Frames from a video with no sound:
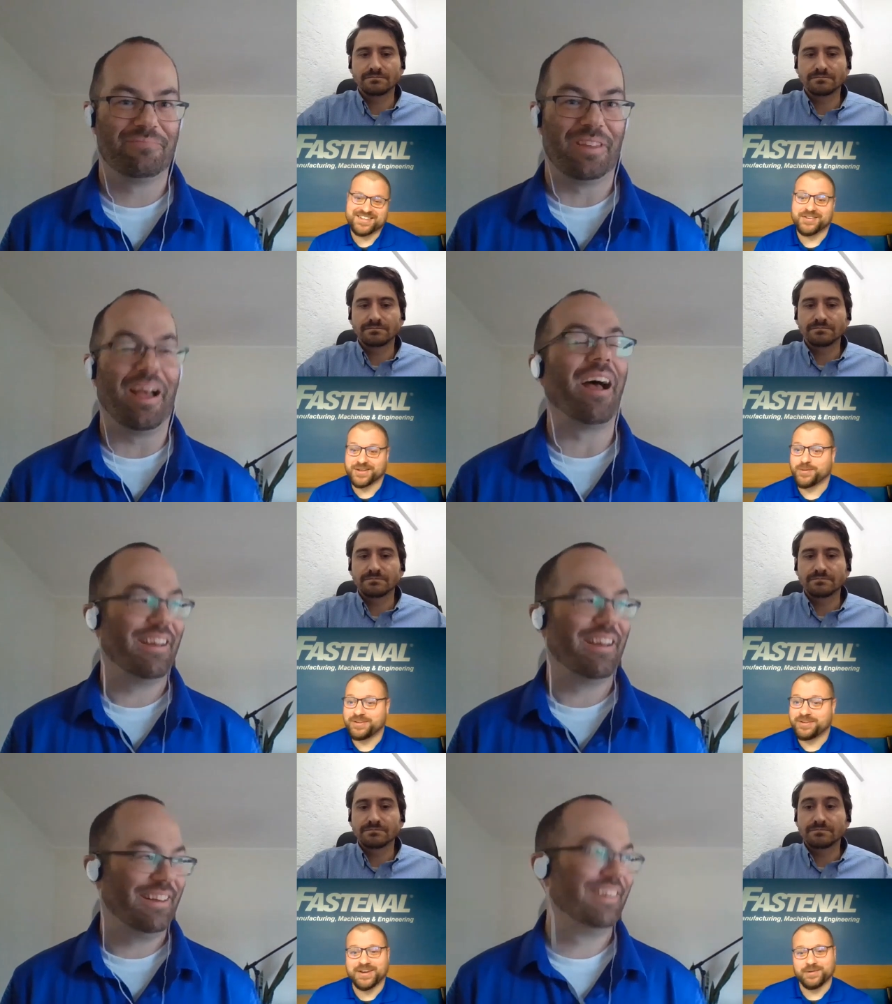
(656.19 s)
Speaker 1: It's hard to
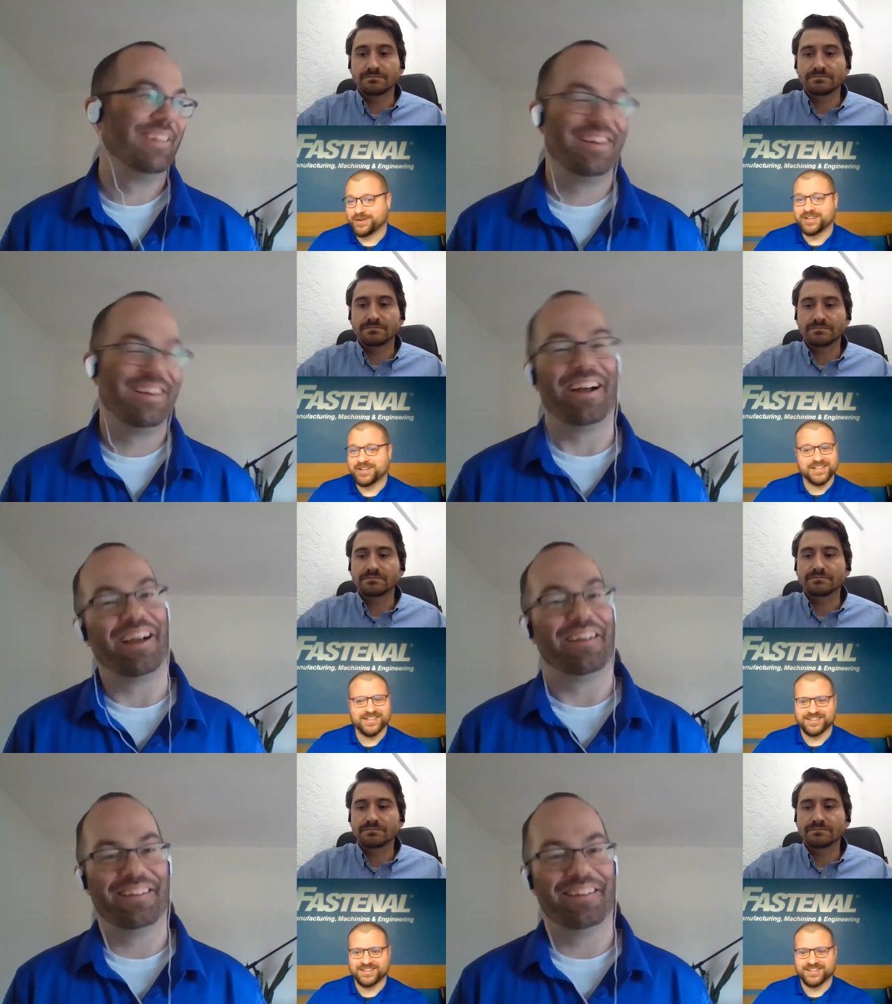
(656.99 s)
quantify. We're going to
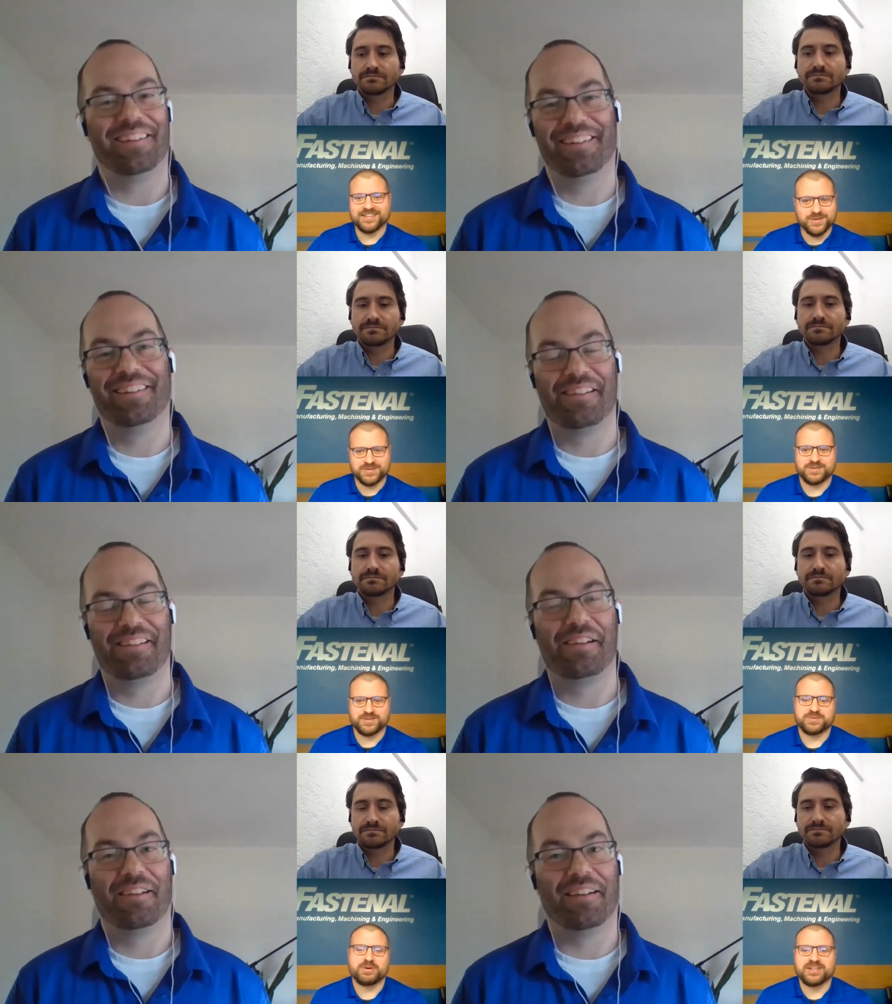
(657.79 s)
need to let
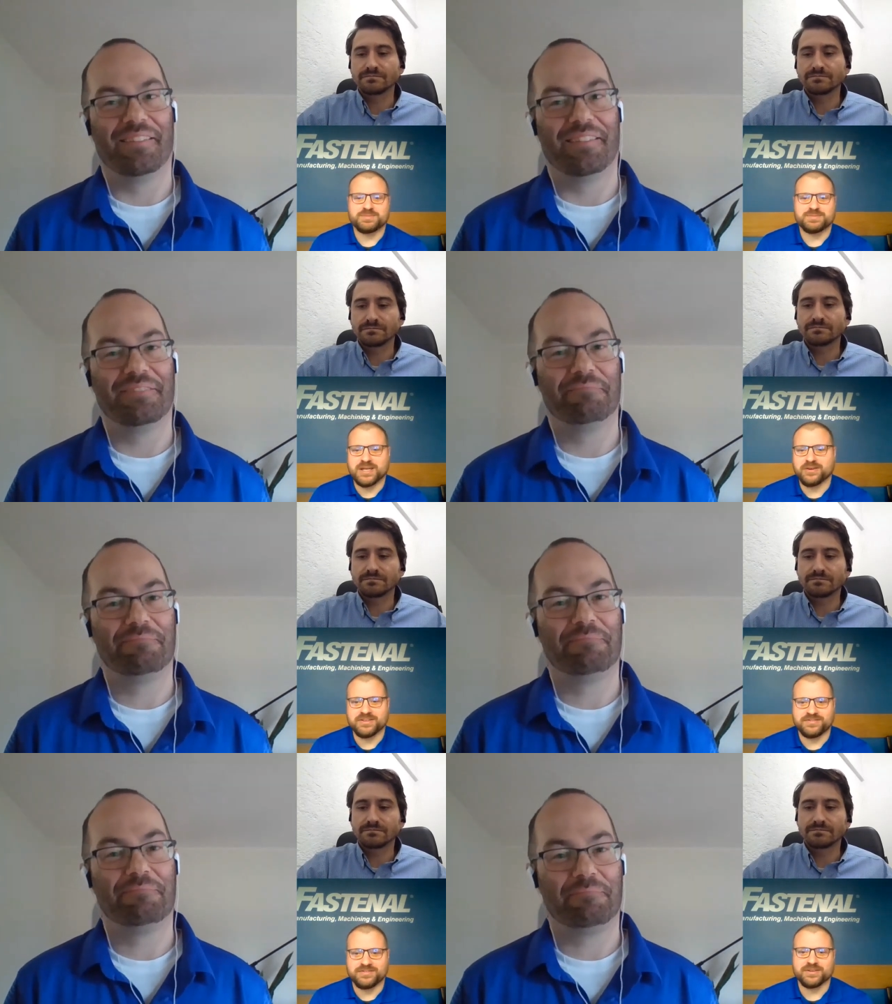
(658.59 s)
those those products
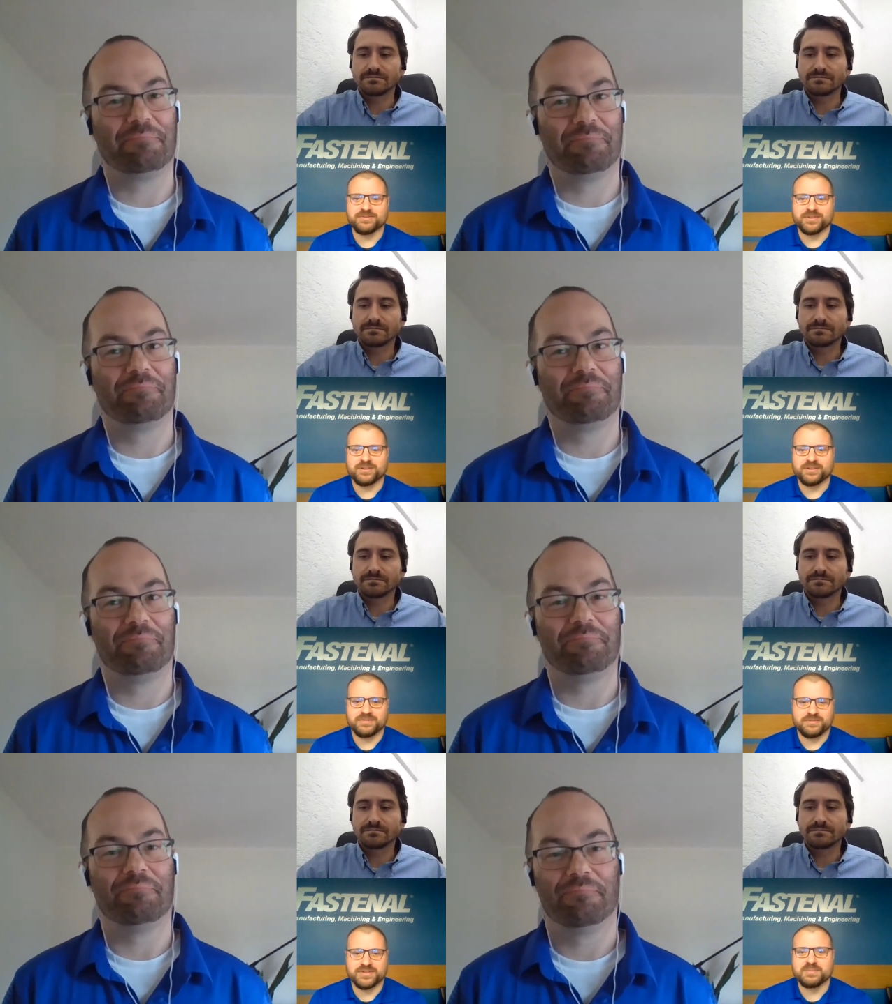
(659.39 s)
be out in the field
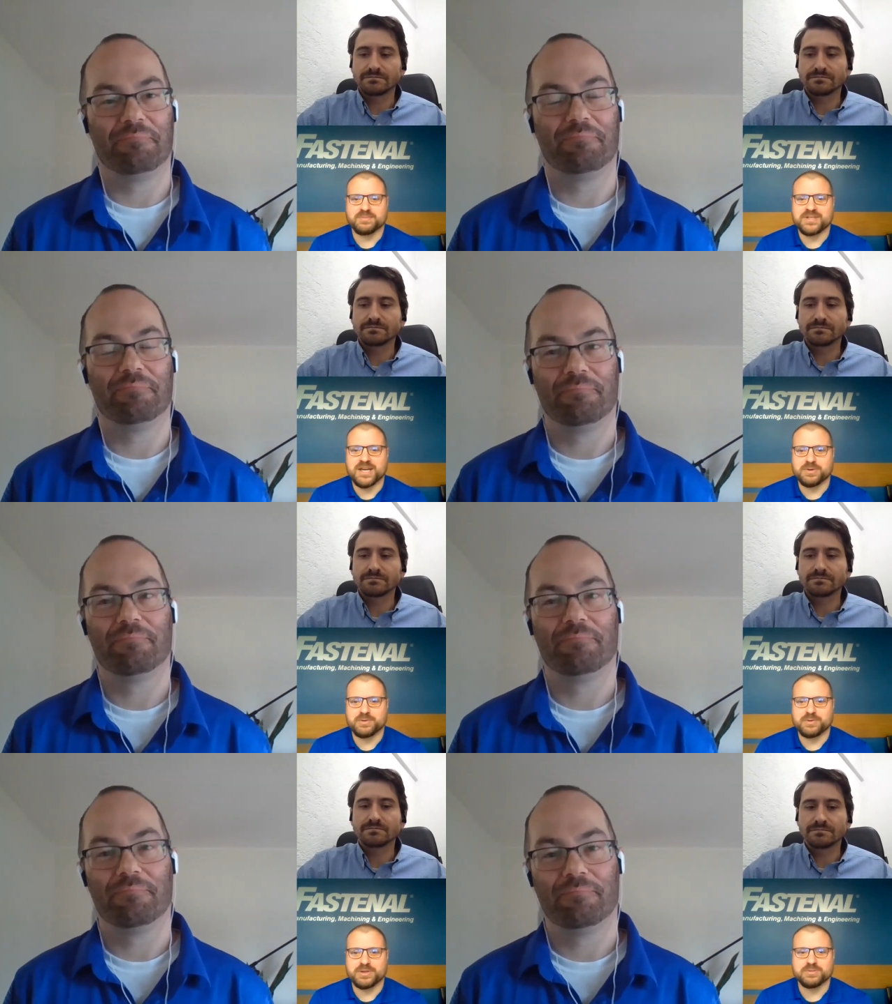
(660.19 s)
for for some
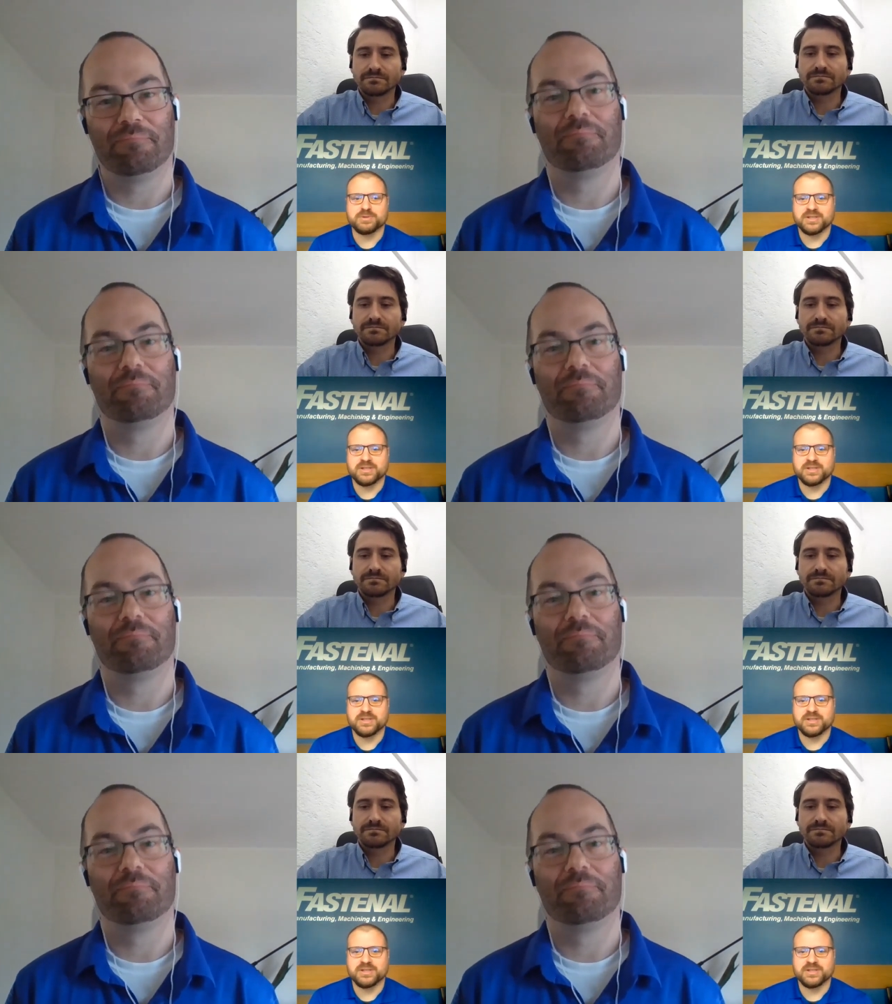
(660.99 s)
time. But we do